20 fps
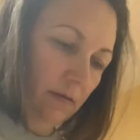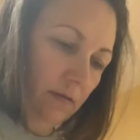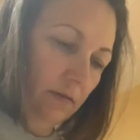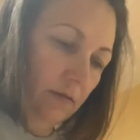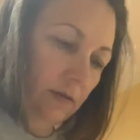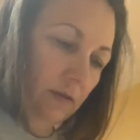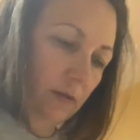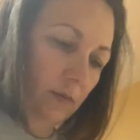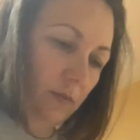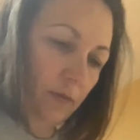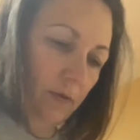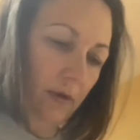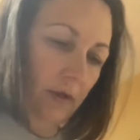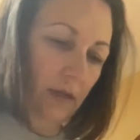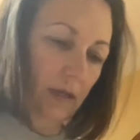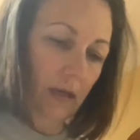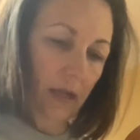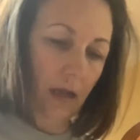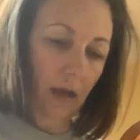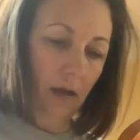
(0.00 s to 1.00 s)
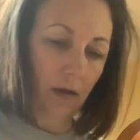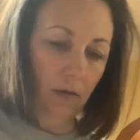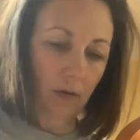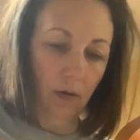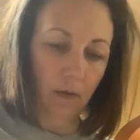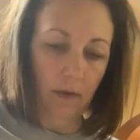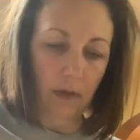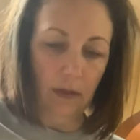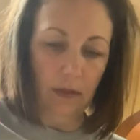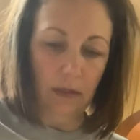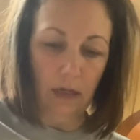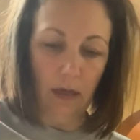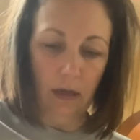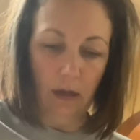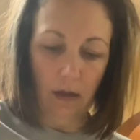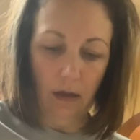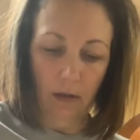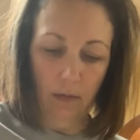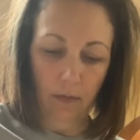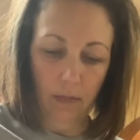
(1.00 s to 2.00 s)
spread it out over the
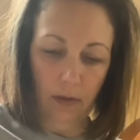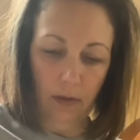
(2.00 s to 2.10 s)
top.